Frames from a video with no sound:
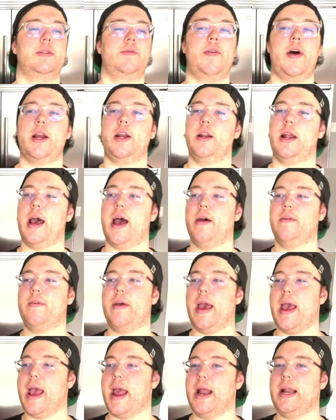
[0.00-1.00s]
If I could have
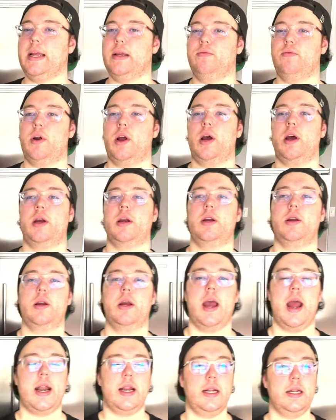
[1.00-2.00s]
any rug,
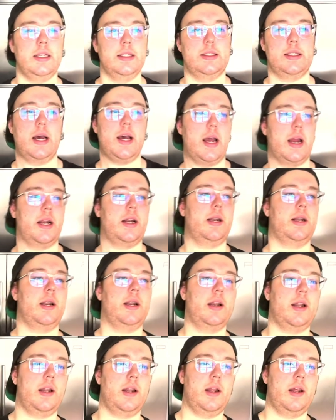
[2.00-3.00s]
any design,
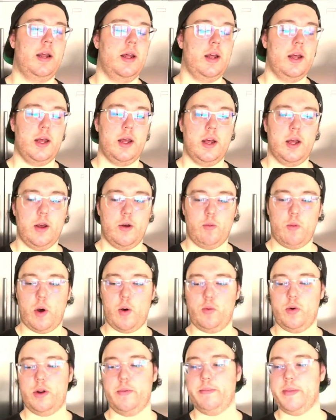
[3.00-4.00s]

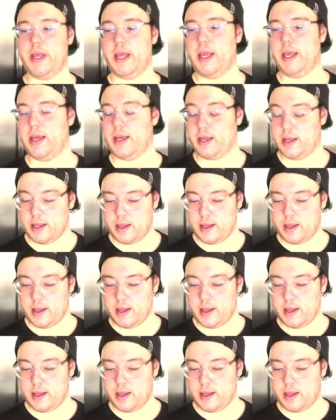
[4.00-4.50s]
what would it be?